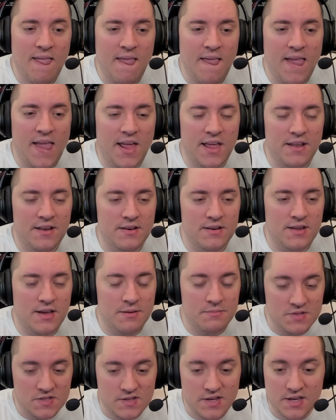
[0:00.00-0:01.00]
and
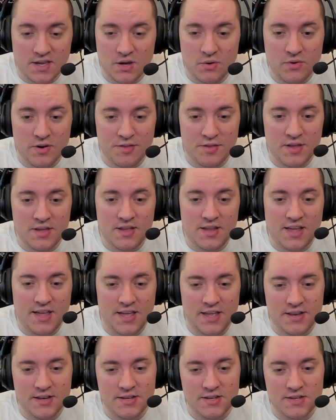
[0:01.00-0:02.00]
I'm sticking with it.
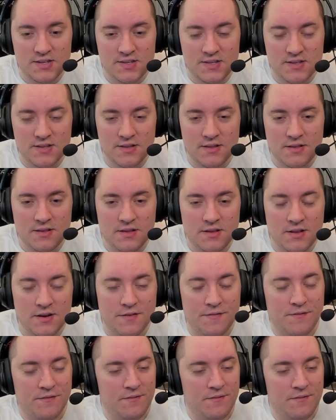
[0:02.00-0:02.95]
And you know,